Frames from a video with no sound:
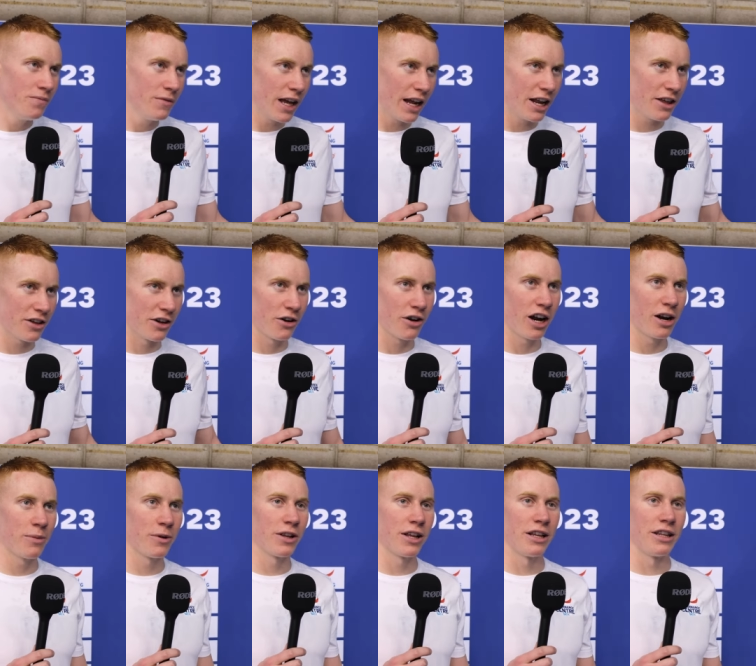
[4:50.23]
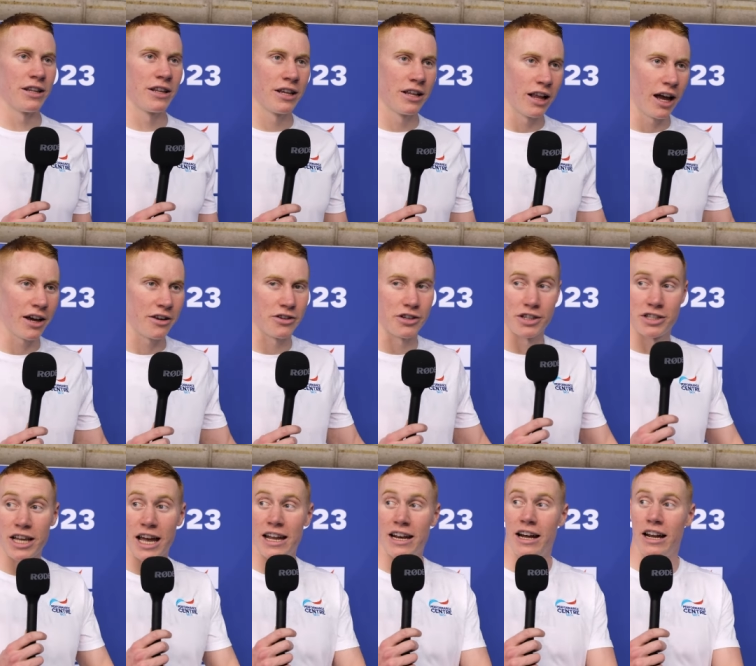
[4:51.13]
it is incredible, and like I was
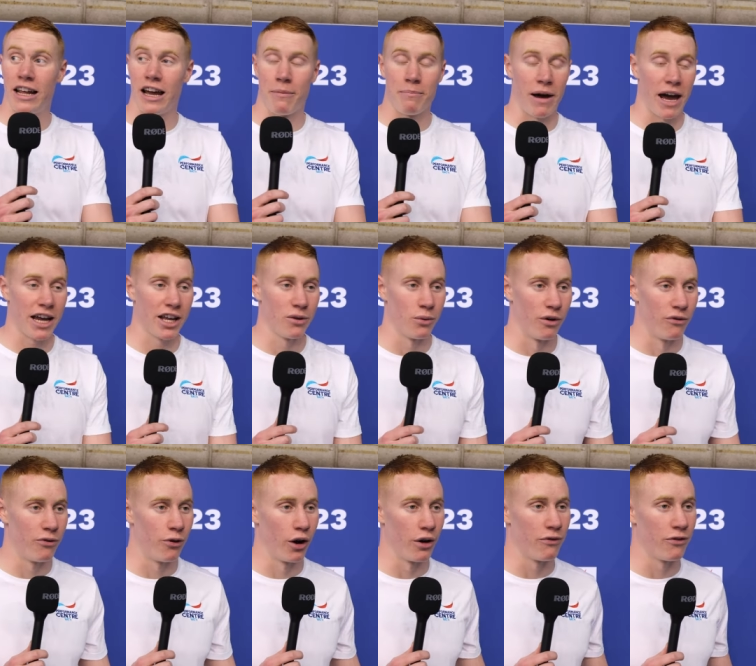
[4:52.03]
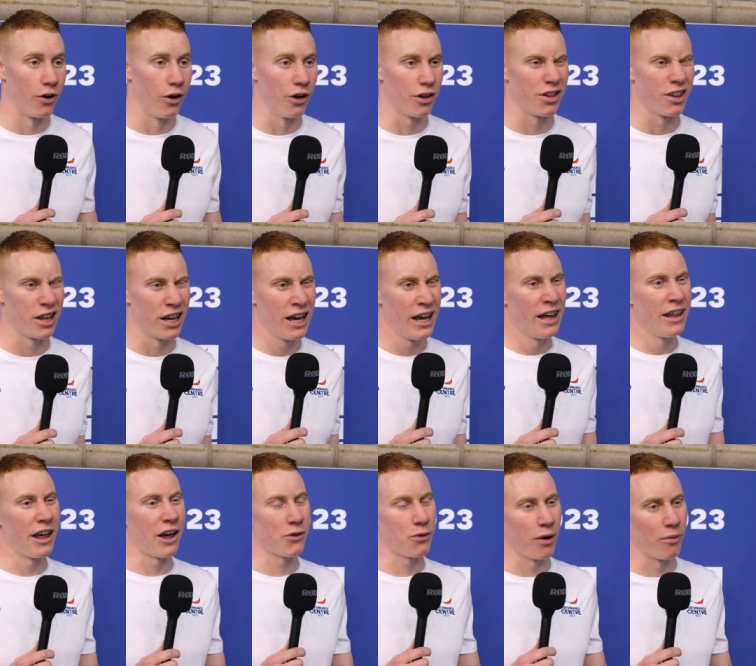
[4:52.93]
saying earlier, I'm back in the 144s, and
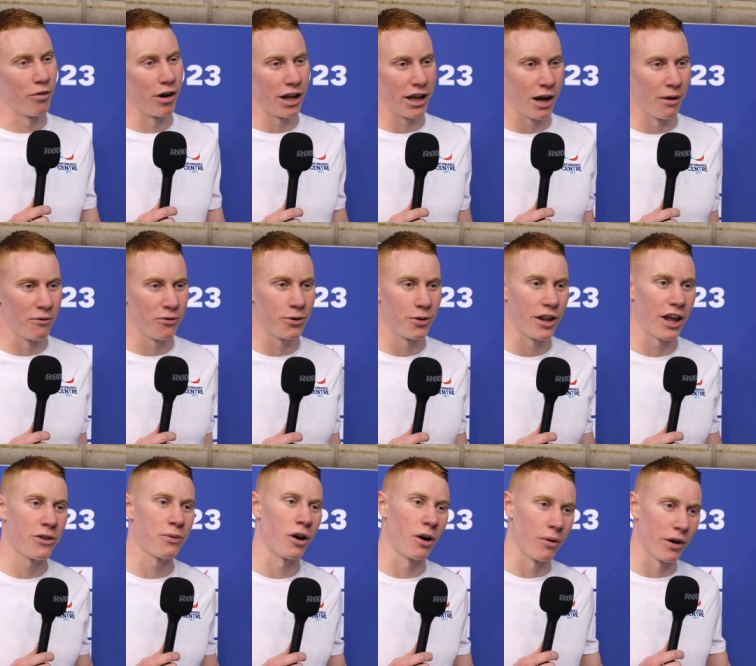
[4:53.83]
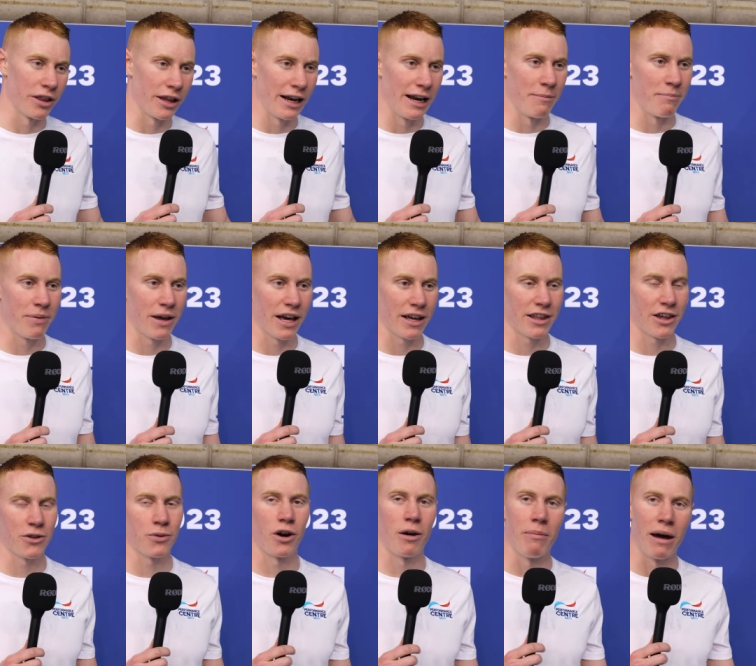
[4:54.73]
that's where I'm really comfortable. That's where I won the Olympics.
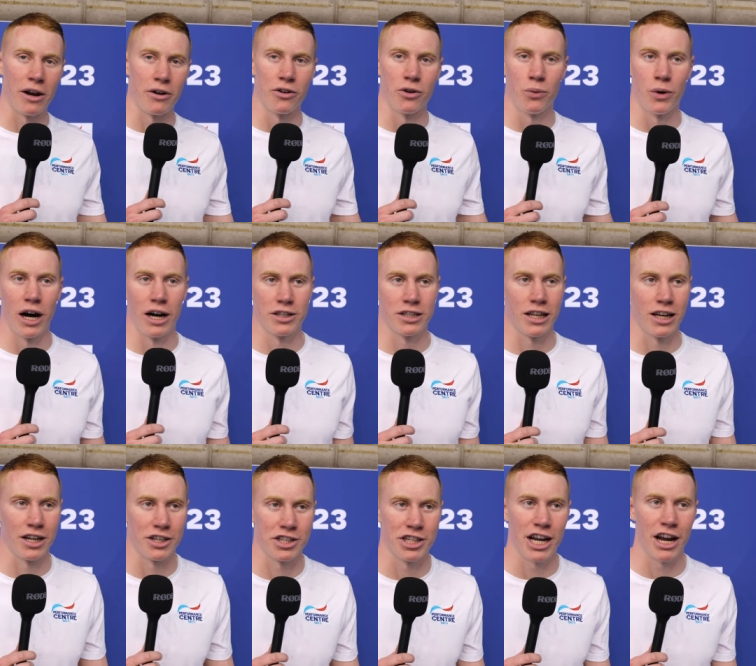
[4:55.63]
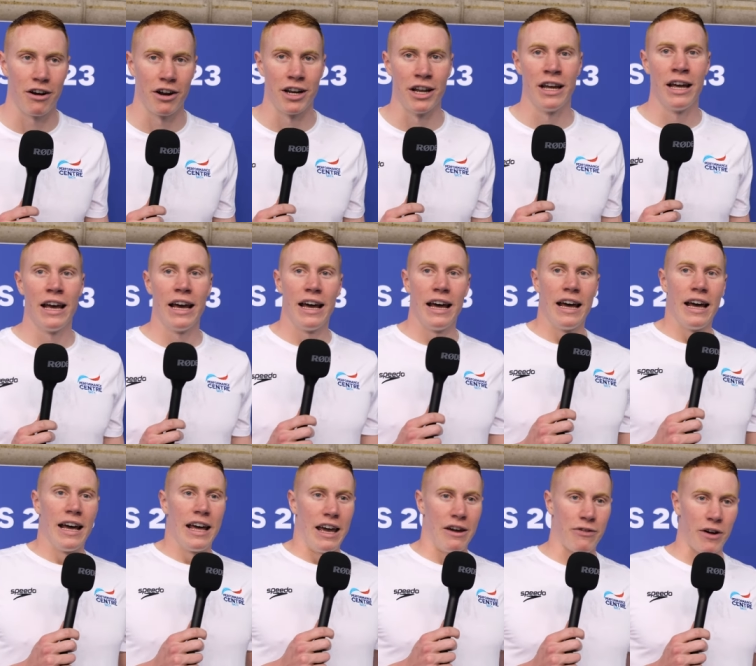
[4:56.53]
That's where I medalled at Worlds last year, and
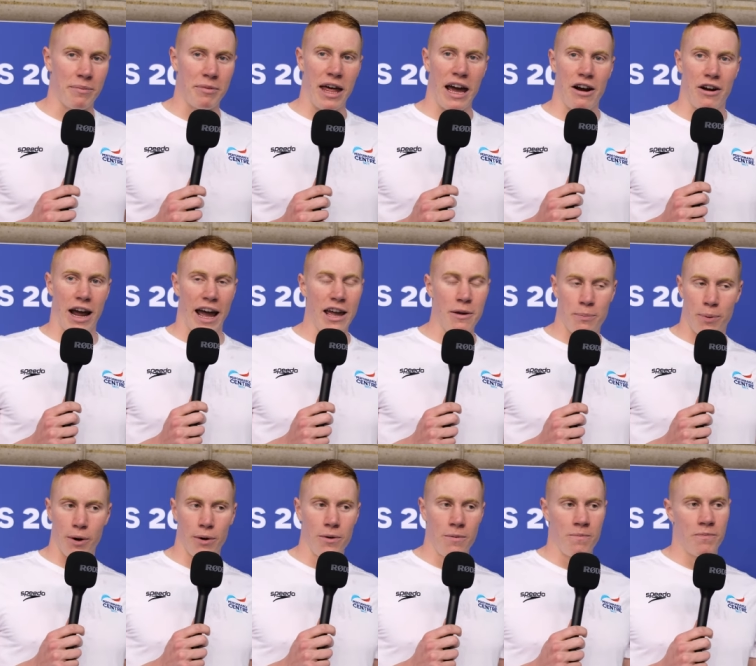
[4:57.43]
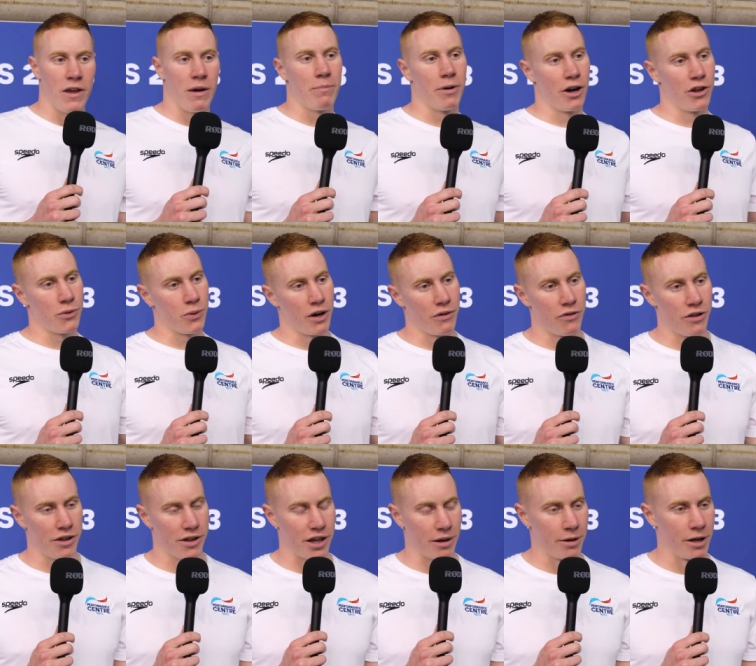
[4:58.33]
if I'm there at April, it bodes well
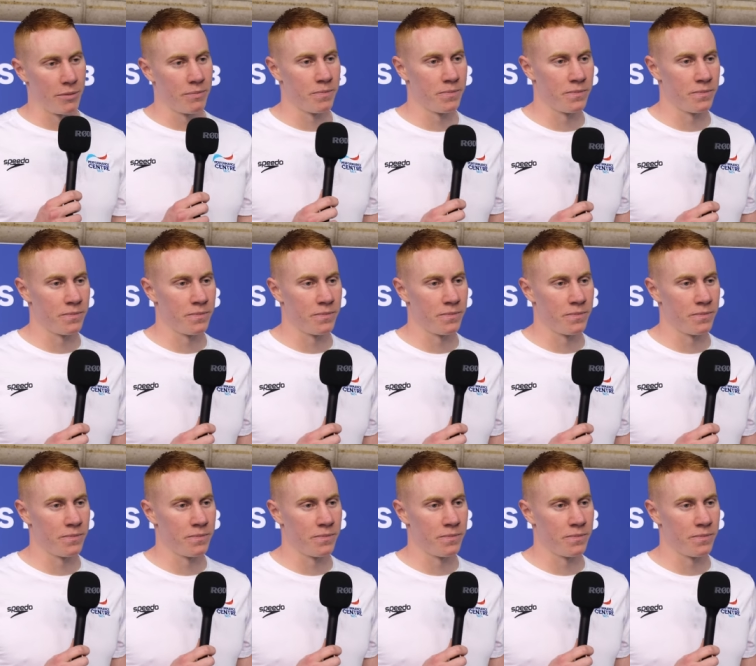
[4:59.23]
for the summer.